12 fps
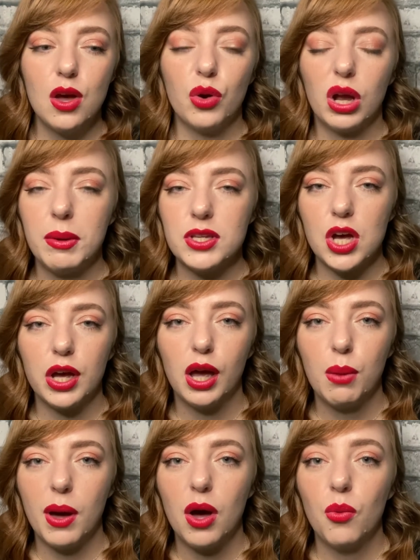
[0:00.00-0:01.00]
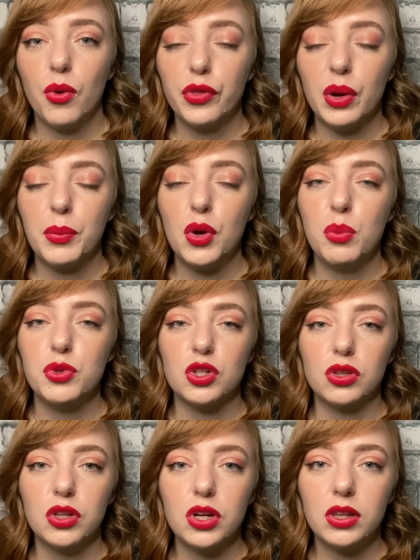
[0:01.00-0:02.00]
We're going to be talking about what their poop
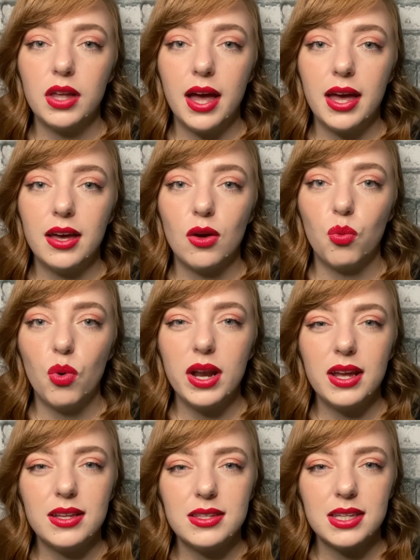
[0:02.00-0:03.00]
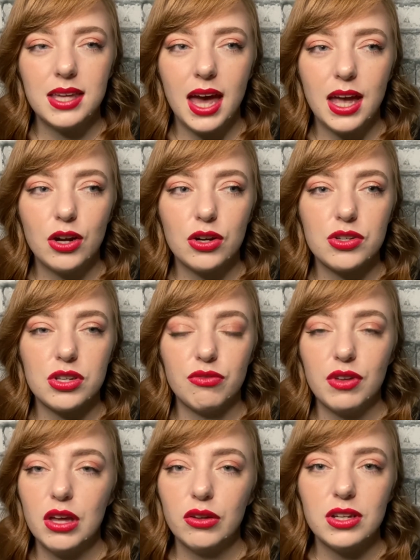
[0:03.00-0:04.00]
should look like, what indicators of
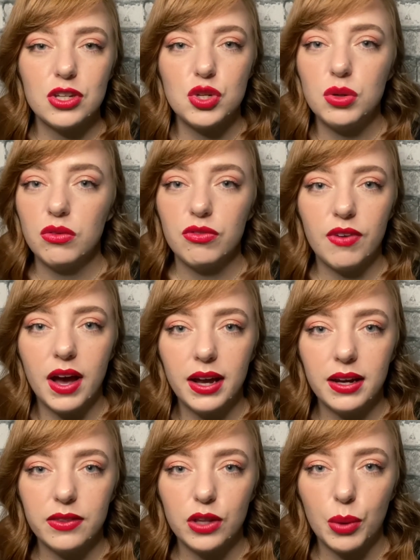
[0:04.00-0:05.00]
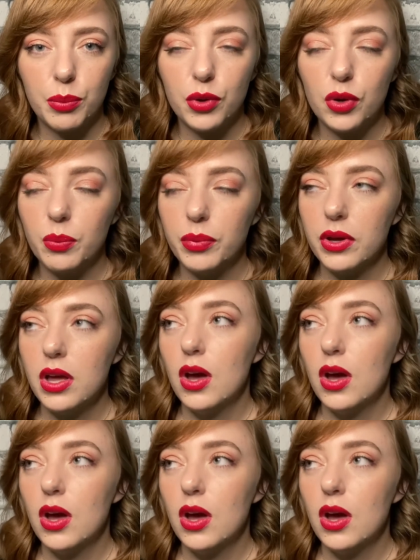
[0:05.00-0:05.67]
illness you can find in their poop.